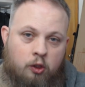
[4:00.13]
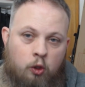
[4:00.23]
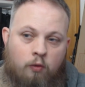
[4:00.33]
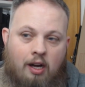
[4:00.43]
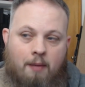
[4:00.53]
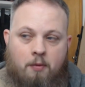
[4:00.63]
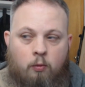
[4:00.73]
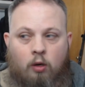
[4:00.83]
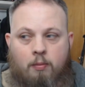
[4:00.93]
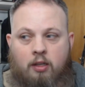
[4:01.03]
2 without having to
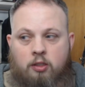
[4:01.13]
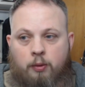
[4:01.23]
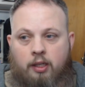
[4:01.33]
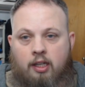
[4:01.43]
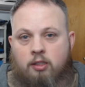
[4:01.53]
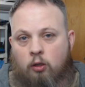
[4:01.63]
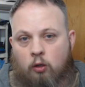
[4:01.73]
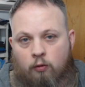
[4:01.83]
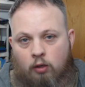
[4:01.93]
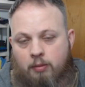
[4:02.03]
worry about doing a Dark
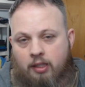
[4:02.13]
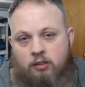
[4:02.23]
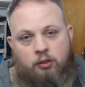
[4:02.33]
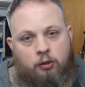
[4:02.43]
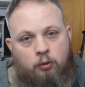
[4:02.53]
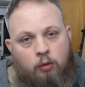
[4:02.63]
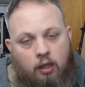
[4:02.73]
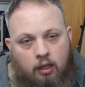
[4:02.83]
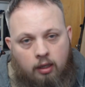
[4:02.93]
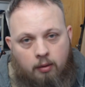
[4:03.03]
Overwhelm into
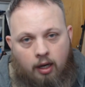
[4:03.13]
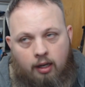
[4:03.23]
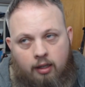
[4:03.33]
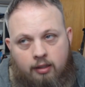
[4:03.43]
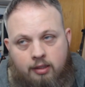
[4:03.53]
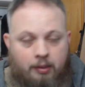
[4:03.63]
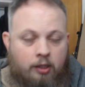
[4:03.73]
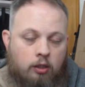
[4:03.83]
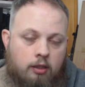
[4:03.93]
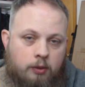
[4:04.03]

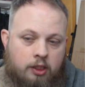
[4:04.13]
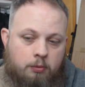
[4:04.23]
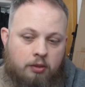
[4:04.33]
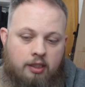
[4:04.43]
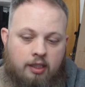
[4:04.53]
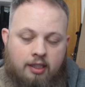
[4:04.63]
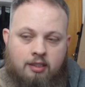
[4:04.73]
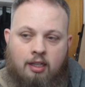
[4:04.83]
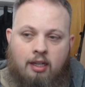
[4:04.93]
Demigra, which is pretty nice.